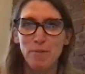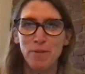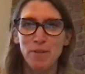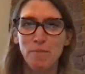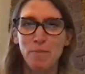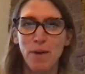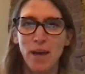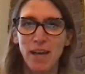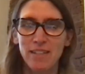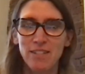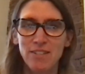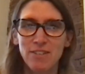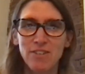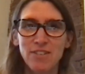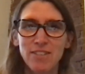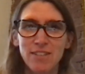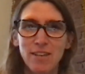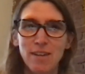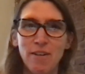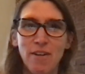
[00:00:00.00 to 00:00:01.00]
with a
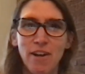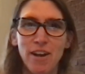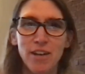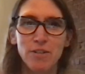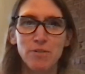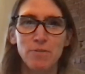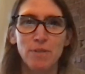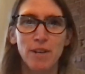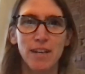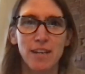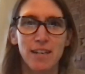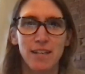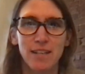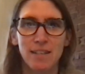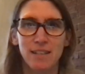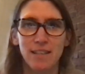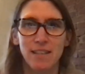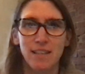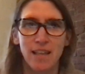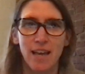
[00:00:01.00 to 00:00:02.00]
master's. I
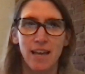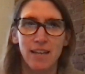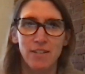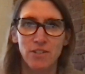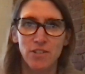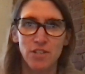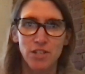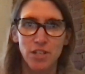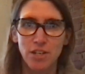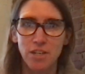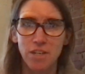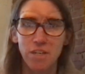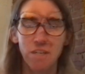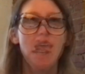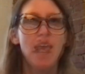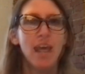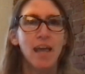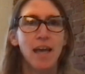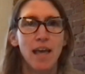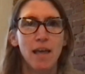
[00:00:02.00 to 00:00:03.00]
graduated last year,
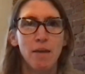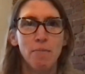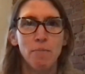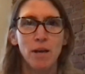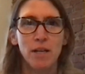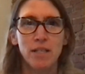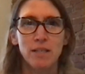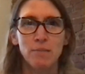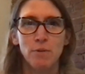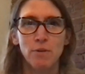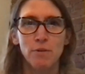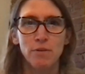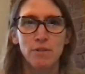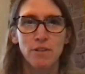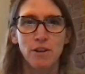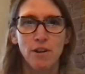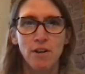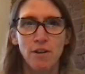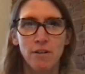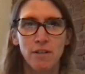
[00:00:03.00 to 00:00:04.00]
and Massimo is
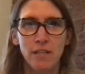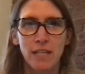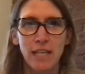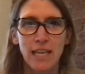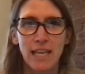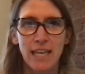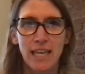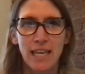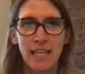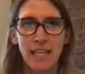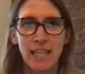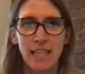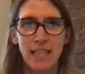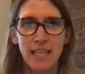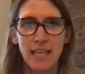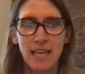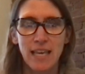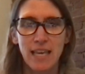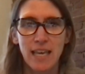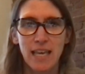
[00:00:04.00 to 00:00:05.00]
currently in
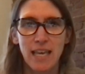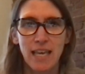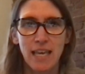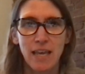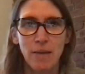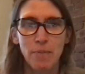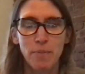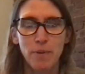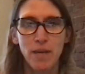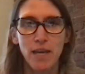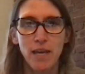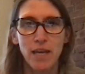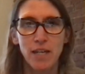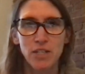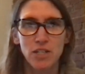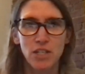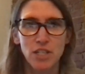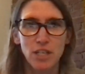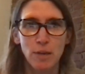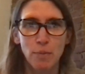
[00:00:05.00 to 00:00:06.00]
the
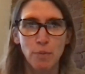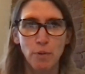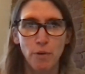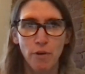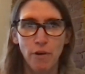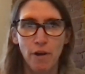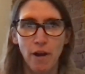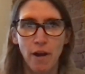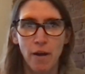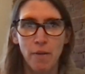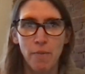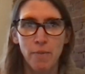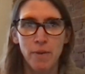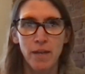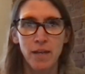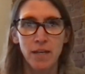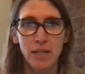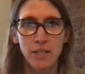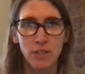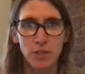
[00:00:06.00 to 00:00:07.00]
PhD program
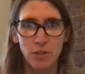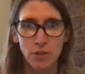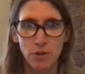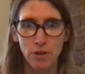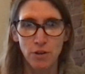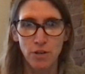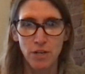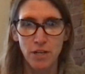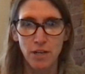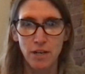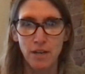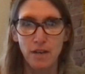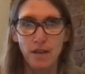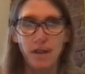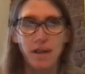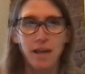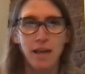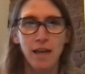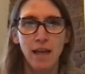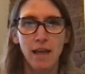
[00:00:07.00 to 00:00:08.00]
in his third year.
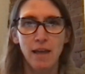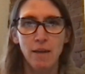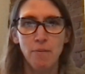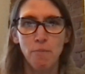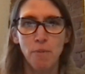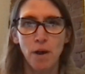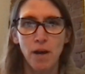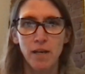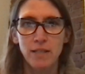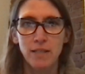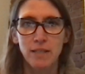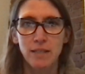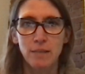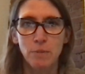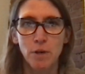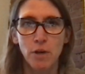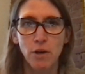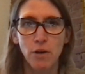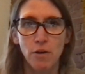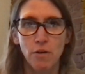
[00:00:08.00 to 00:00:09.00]
And
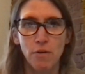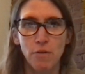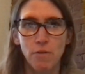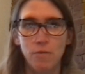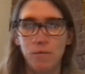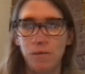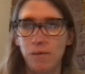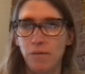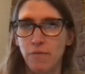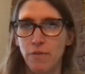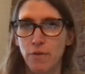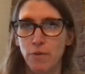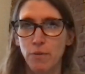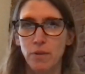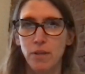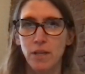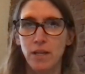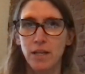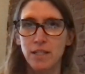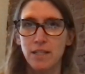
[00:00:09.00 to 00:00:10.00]
Massimo, if you would
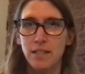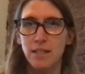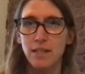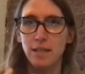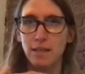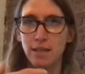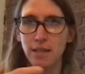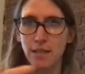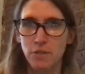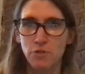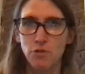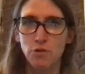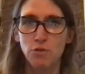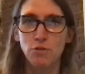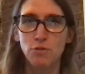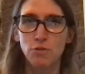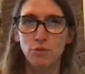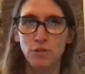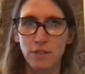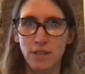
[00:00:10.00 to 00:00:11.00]
like to
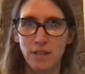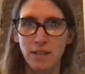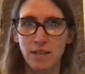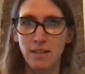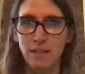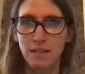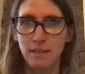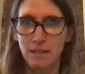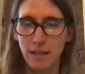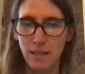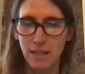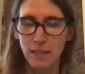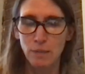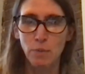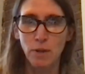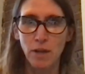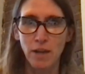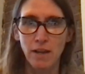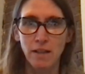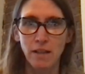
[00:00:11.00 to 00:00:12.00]
introduce and
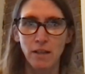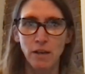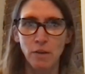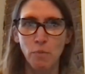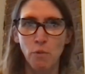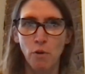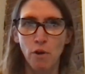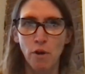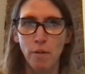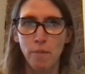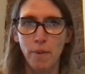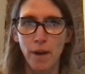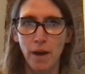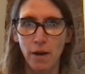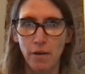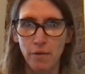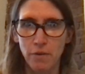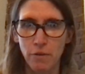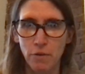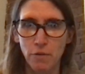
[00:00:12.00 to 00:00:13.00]
explain a little more
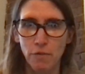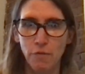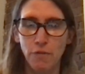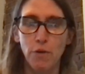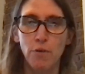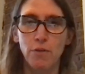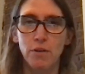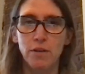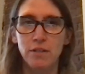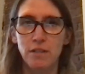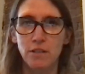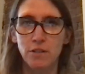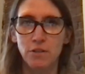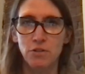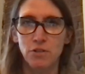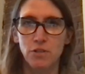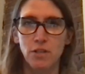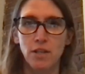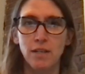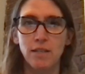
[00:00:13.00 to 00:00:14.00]
about your focus and your
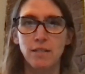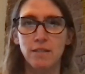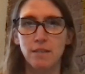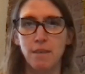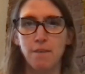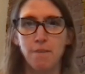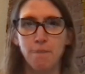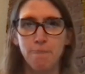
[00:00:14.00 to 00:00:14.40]
studies there.